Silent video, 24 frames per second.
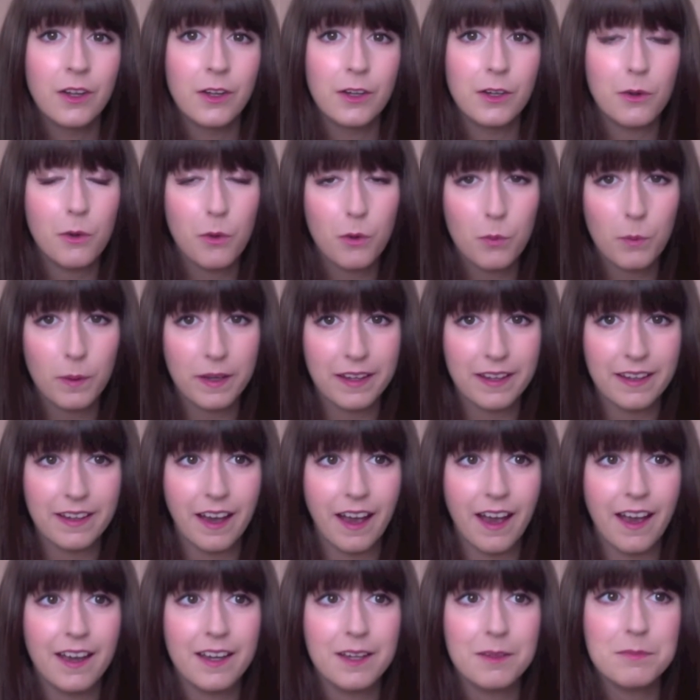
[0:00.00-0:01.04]
No way,
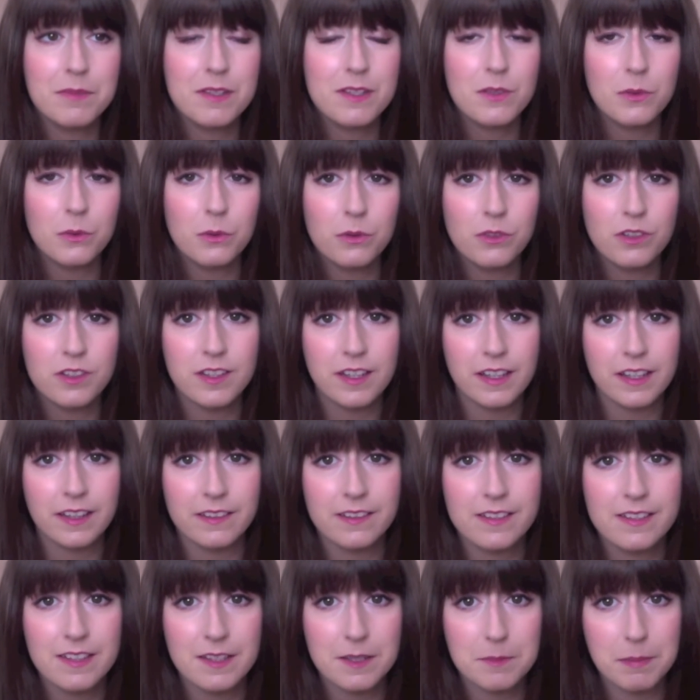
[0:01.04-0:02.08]
I am so
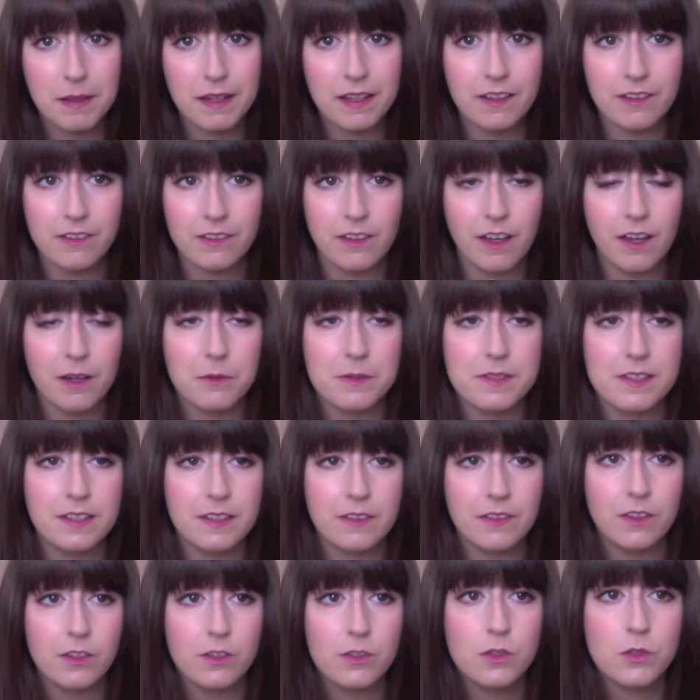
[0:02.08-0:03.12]
ridiculously pale. I was like,
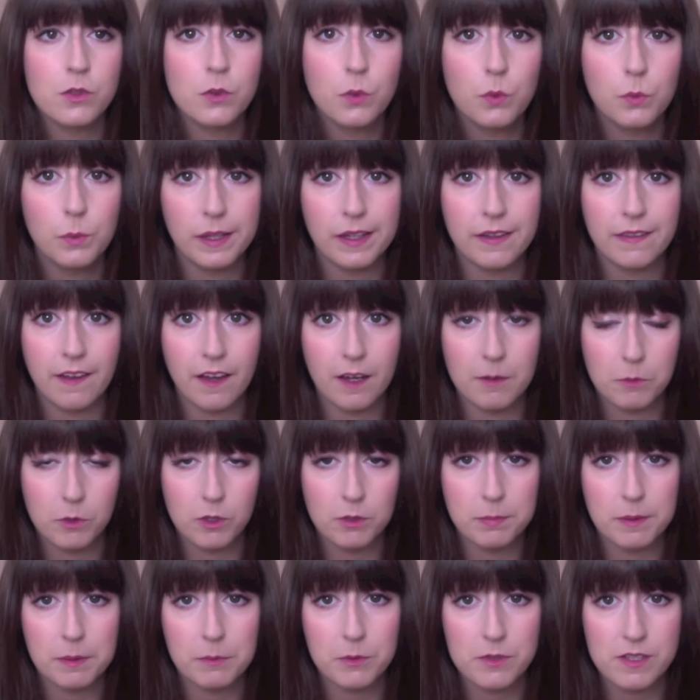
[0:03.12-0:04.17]
there is no way that I'm going
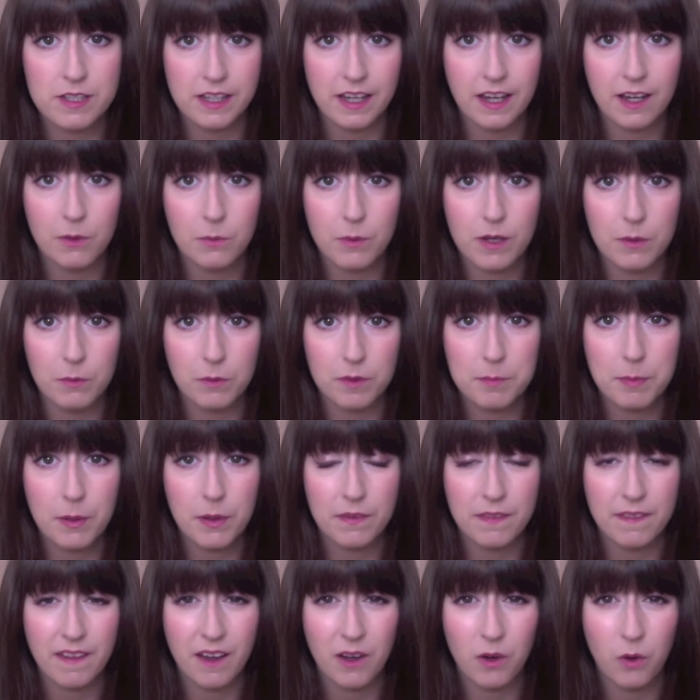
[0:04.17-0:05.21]
to be able to get away with
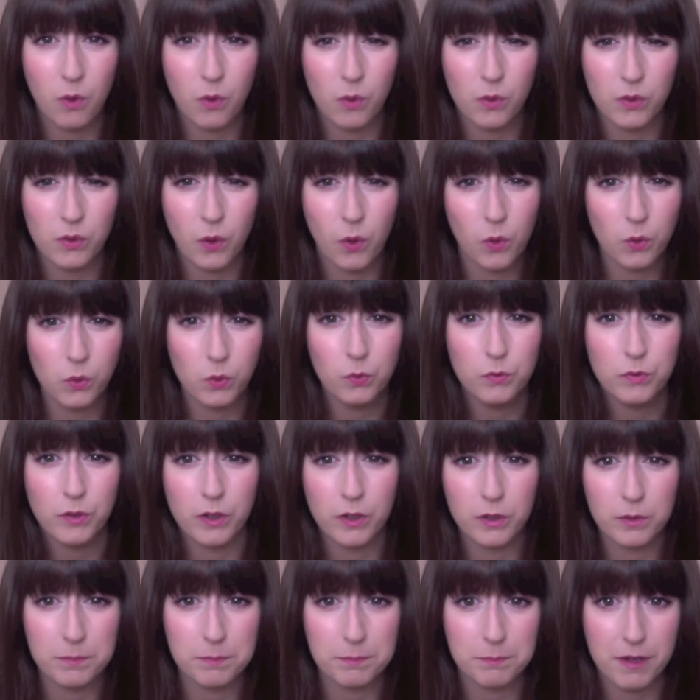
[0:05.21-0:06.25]
putting that on all
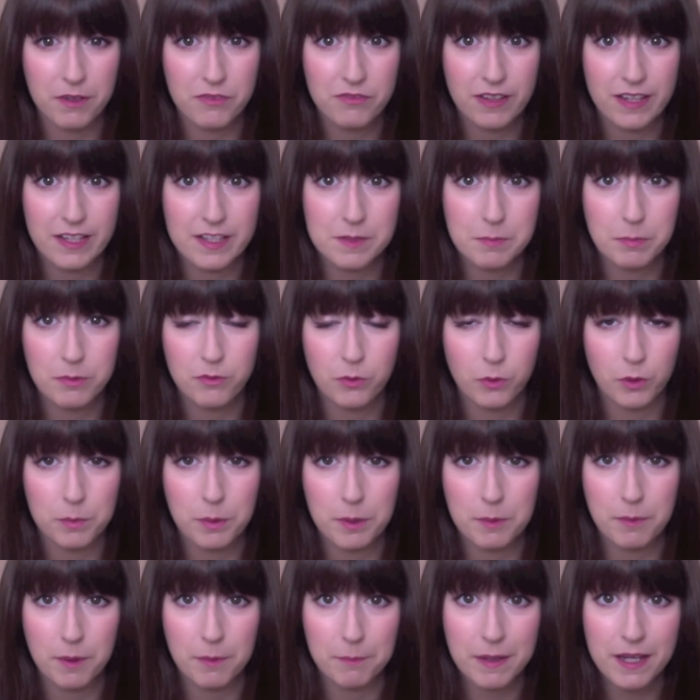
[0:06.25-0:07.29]
over my face before I
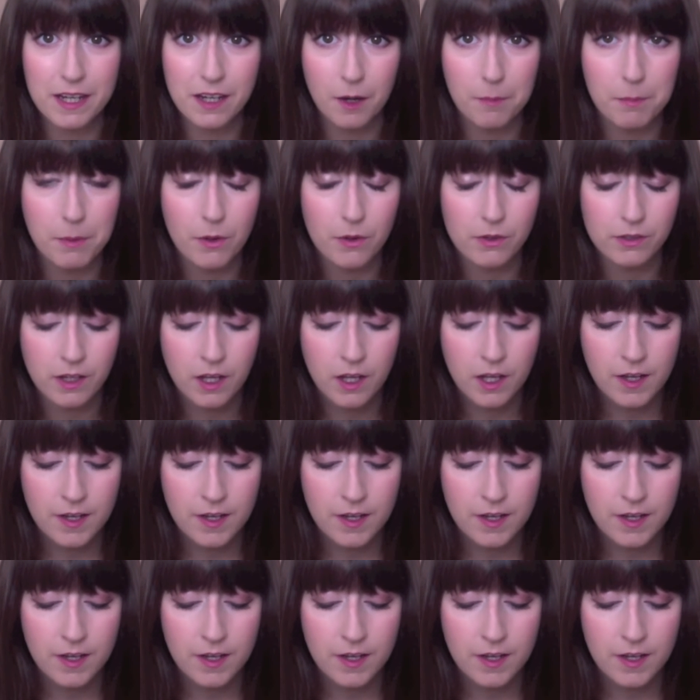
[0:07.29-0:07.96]
put my makeup on.